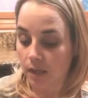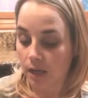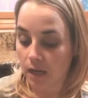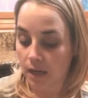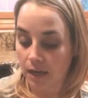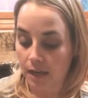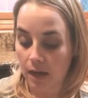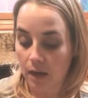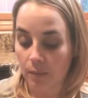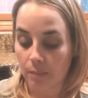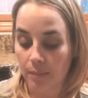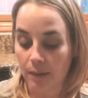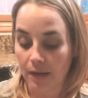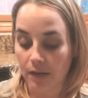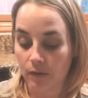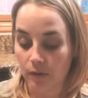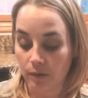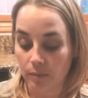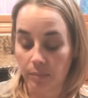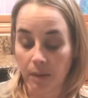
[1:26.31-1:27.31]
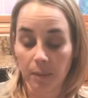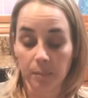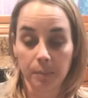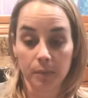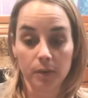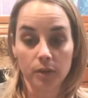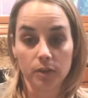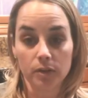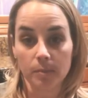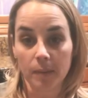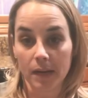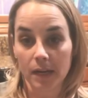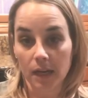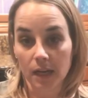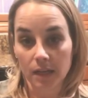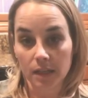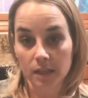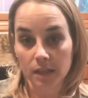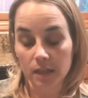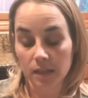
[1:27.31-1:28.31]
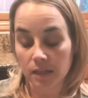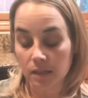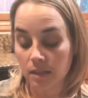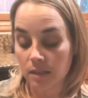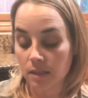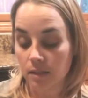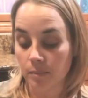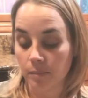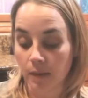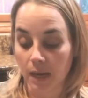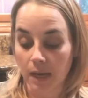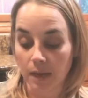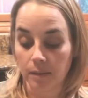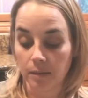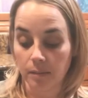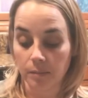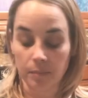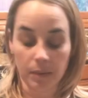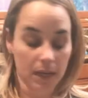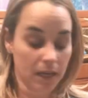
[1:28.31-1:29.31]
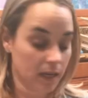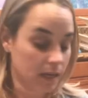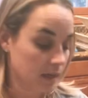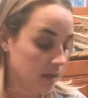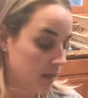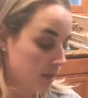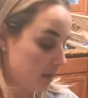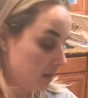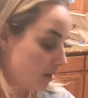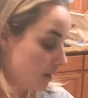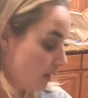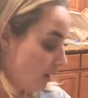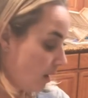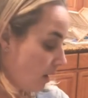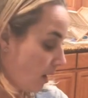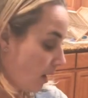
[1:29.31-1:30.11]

cut out my green peppers, my onions, my bacon.